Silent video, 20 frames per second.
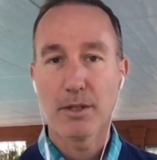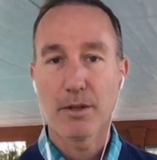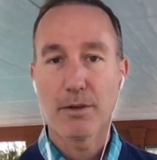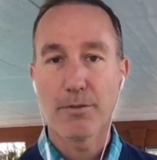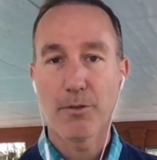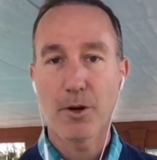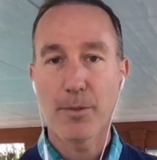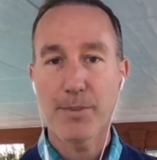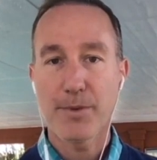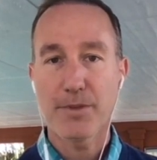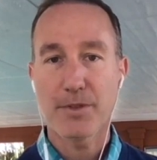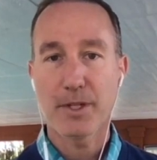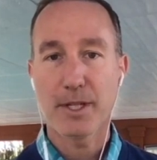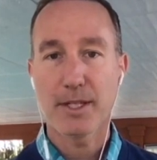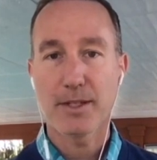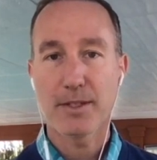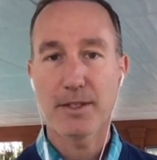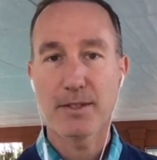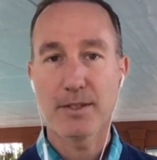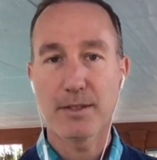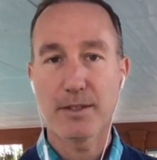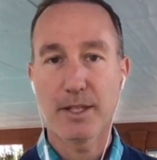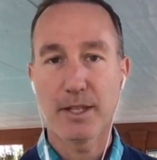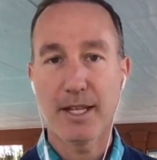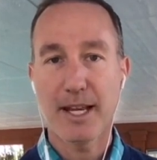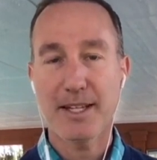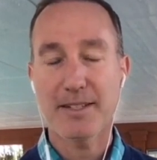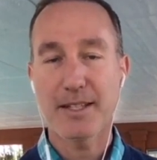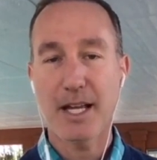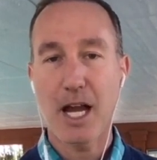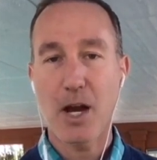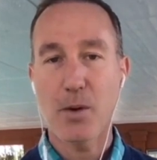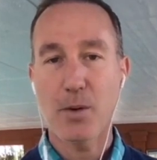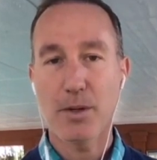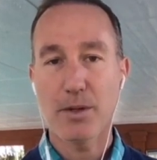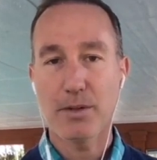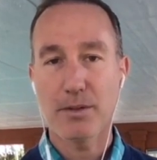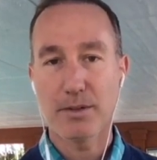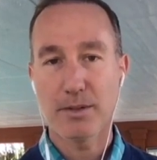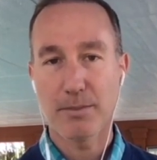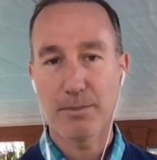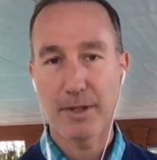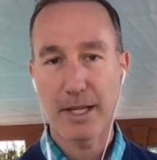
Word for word: 4%. In the next hour,